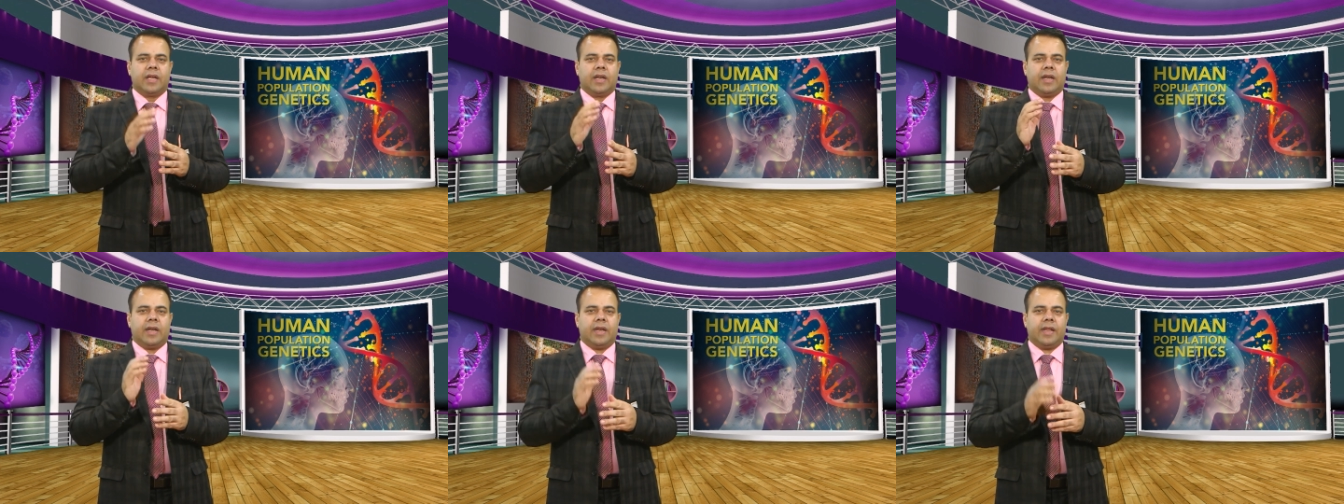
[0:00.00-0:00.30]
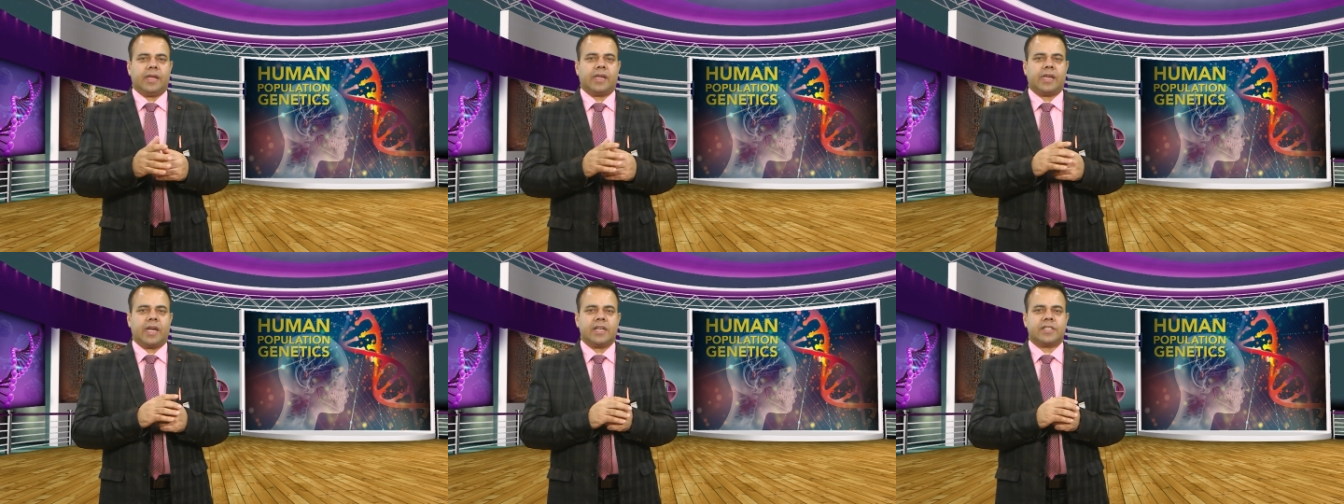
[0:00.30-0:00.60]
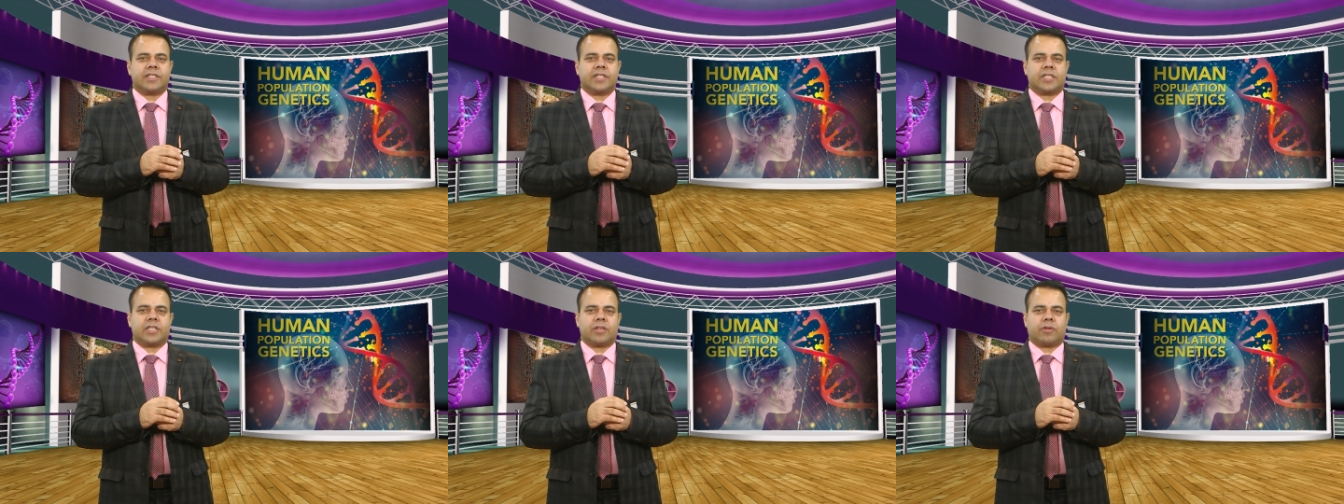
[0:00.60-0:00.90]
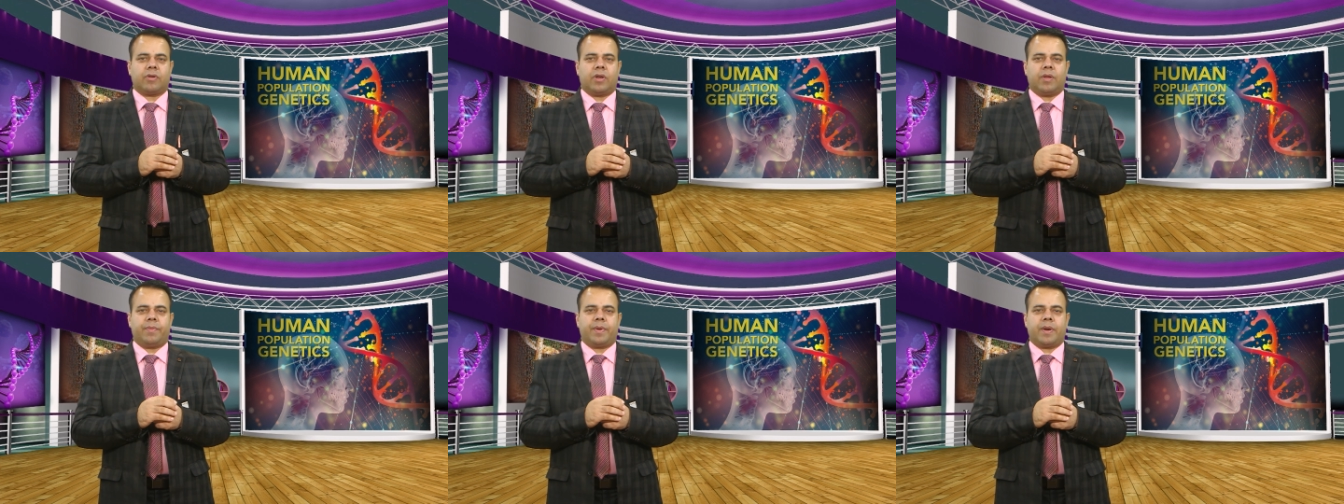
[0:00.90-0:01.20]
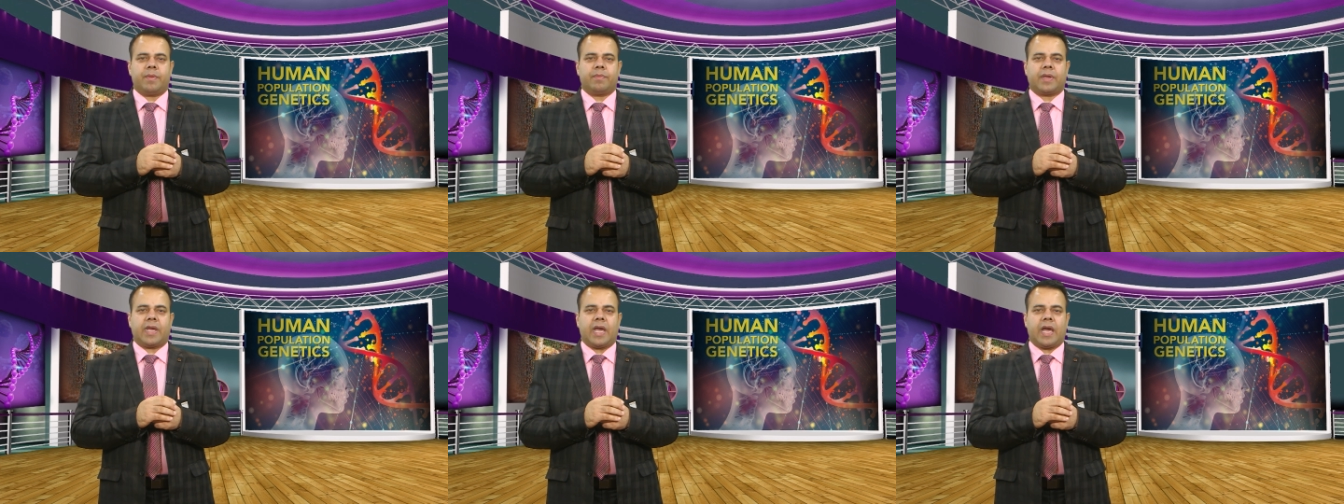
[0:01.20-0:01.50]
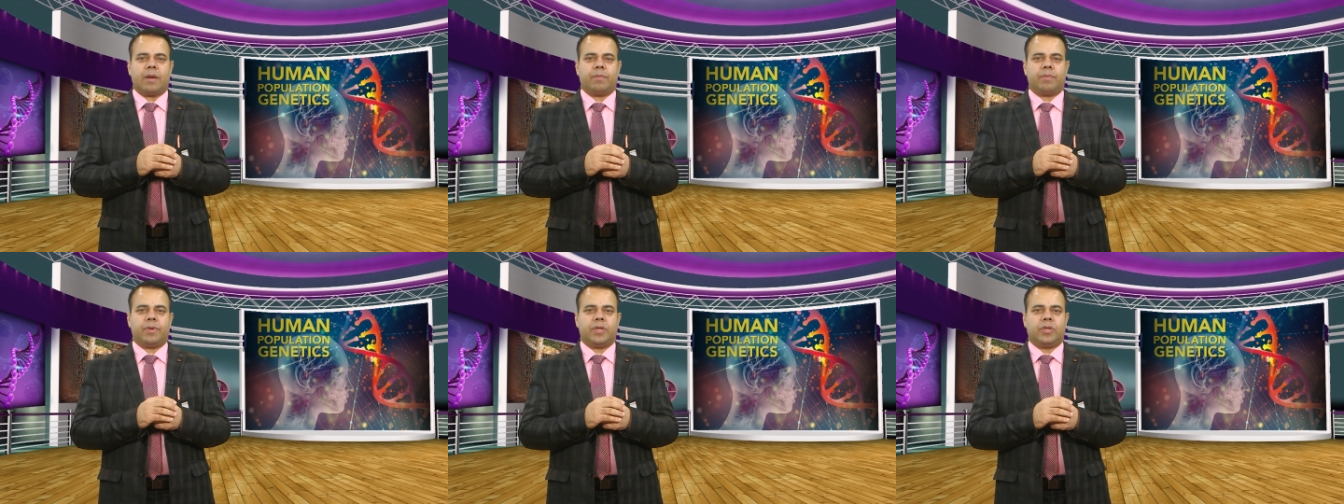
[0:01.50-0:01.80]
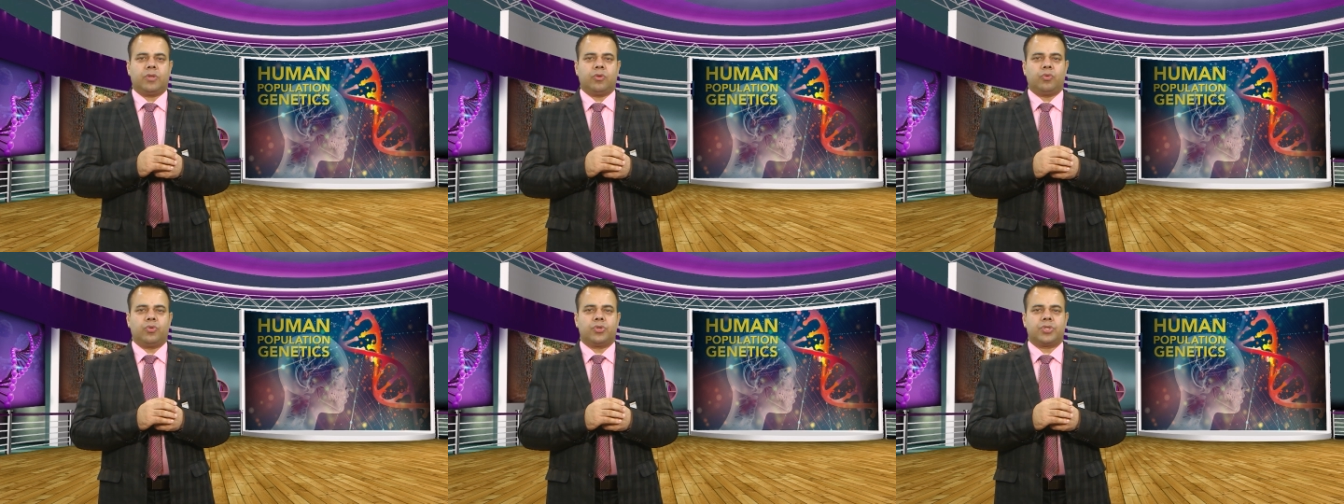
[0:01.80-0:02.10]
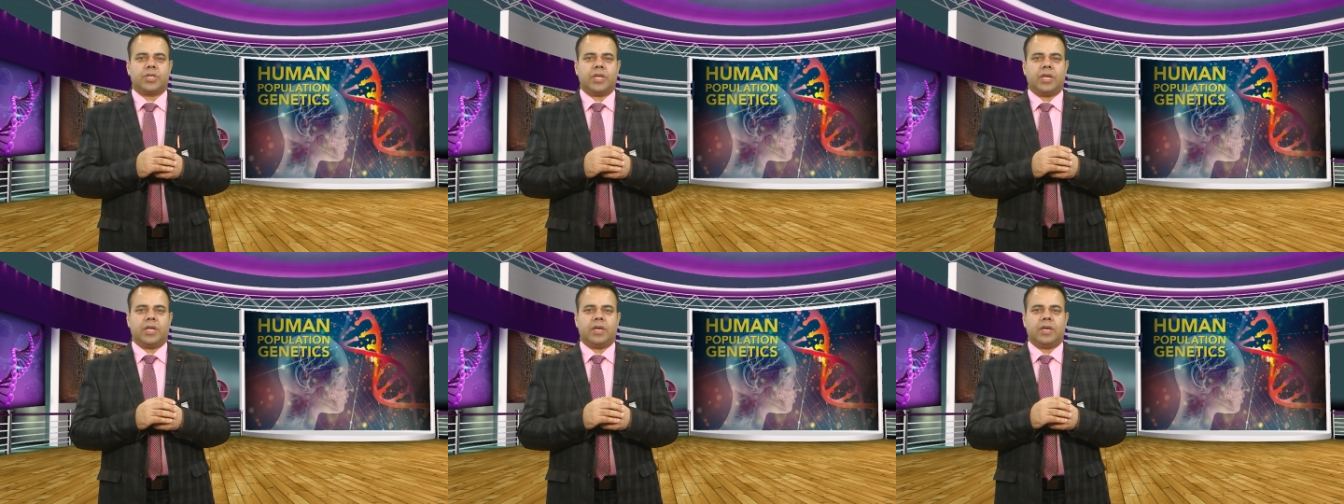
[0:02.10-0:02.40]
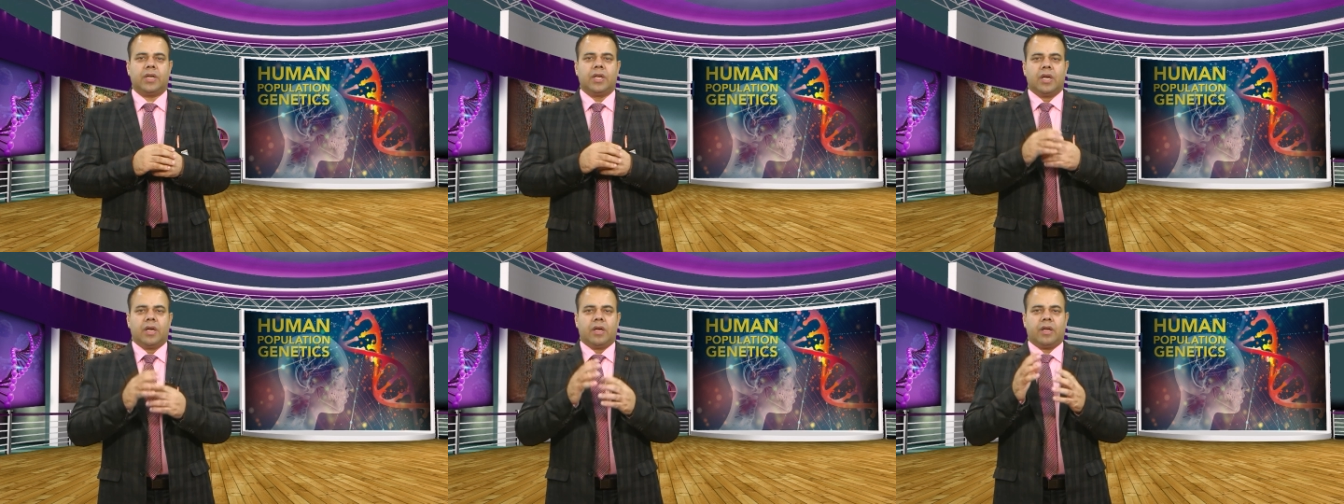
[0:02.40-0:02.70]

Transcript: linkage disequilibrium can be used in